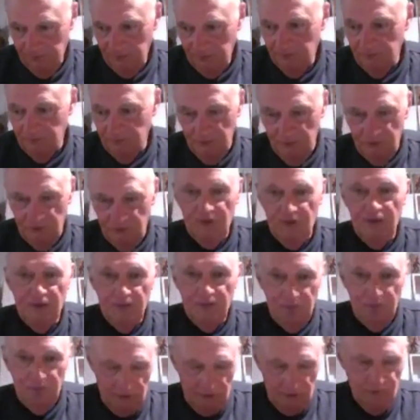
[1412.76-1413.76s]

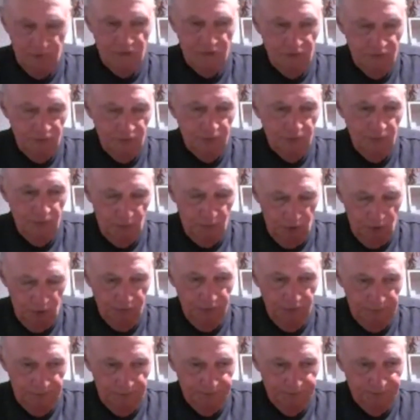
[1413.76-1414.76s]
visiting my sister,
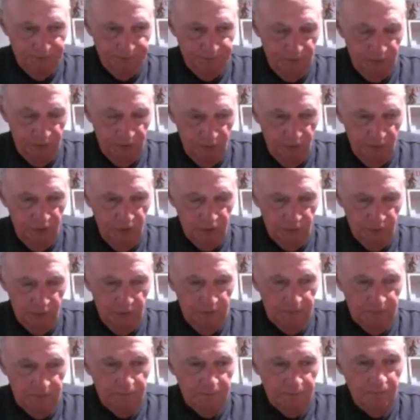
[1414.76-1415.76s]
Margaret, and her
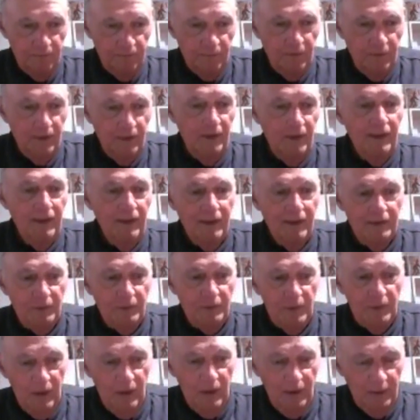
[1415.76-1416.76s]
husband.
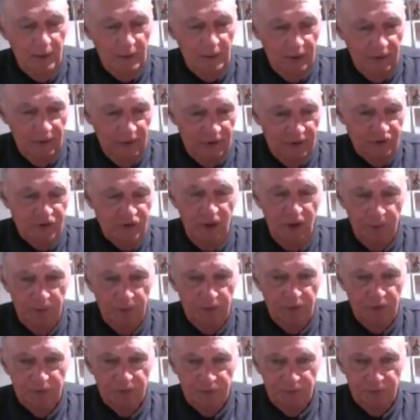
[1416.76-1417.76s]
And the last
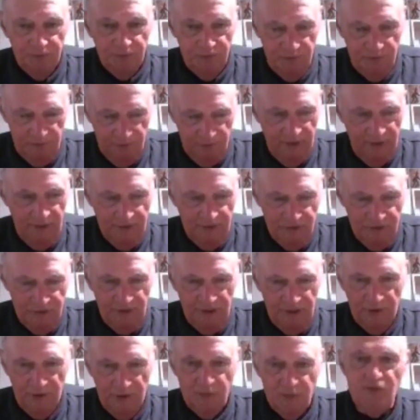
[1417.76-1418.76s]
couple of days that
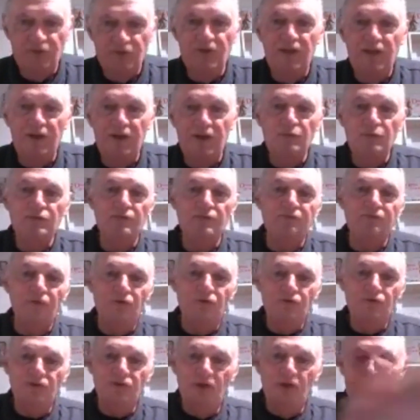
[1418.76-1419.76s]
I was there was the
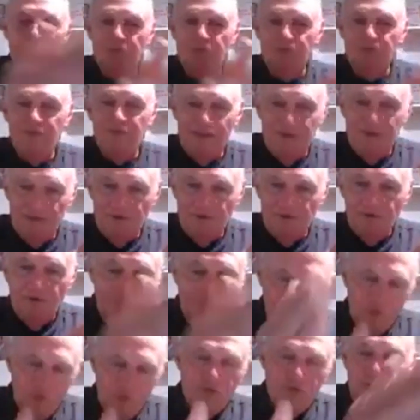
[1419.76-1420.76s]
first couple of days
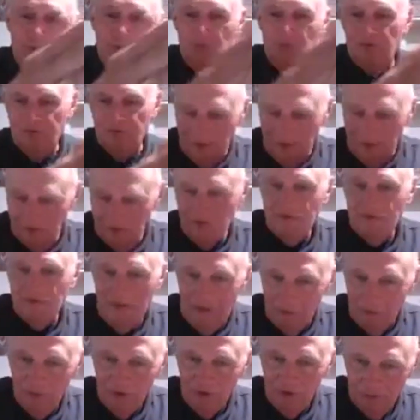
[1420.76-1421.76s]
that
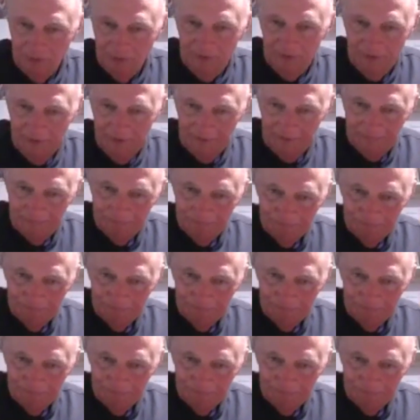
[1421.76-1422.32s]
they were going to be there.